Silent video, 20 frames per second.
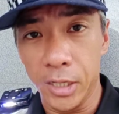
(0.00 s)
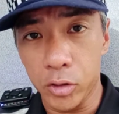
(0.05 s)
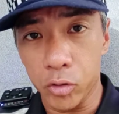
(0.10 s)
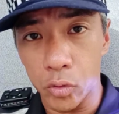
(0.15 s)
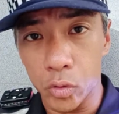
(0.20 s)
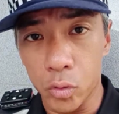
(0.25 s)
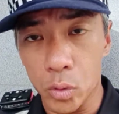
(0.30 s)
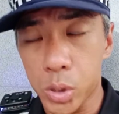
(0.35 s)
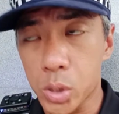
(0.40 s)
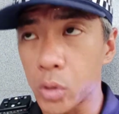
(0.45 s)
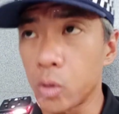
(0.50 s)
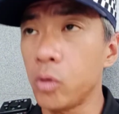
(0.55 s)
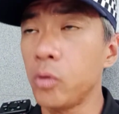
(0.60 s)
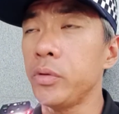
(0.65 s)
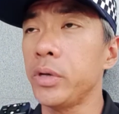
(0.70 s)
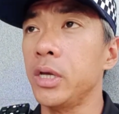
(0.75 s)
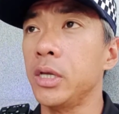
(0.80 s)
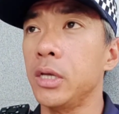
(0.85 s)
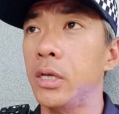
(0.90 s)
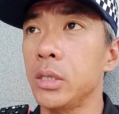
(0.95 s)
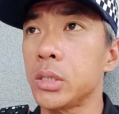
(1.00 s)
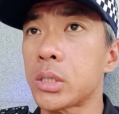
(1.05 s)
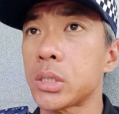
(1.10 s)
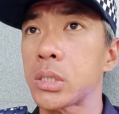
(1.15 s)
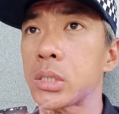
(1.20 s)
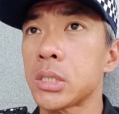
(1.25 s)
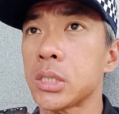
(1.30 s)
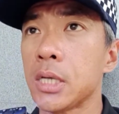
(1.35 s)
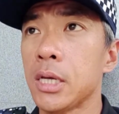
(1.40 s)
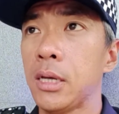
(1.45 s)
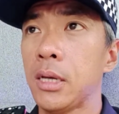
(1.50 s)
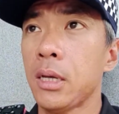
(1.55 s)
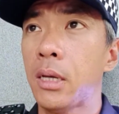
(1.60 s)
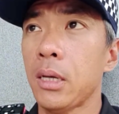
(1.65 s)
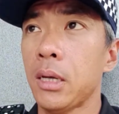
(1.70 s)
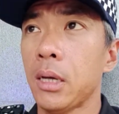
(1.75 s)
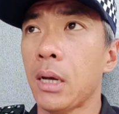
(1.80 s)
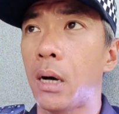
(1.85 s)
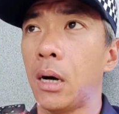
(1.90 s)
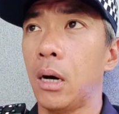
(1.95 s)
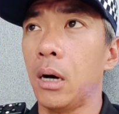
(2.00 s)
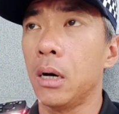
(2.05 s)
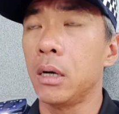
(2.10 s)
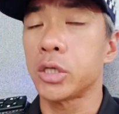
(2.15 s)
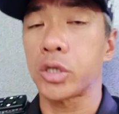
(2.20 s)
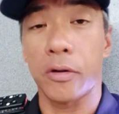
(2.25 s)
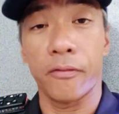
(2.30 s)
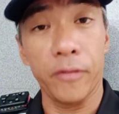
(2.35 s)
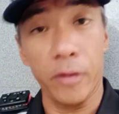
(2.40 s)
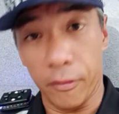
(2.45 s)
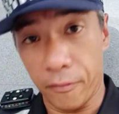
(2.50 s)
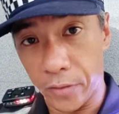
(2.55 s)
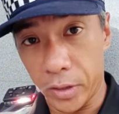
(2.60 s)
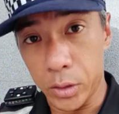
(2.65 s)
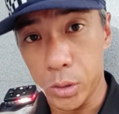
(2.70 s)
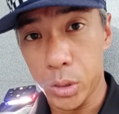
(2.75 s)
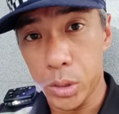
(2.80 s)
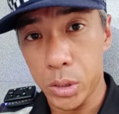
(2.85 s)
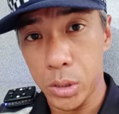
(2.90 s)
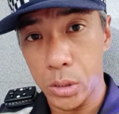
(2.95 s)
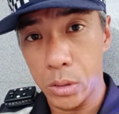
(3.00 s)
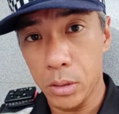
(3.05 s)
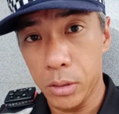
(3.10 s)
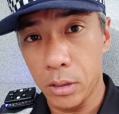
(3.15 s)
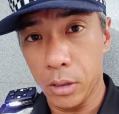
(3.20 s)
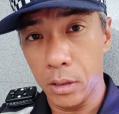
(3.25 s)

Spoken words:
to do so, it is traffic offence,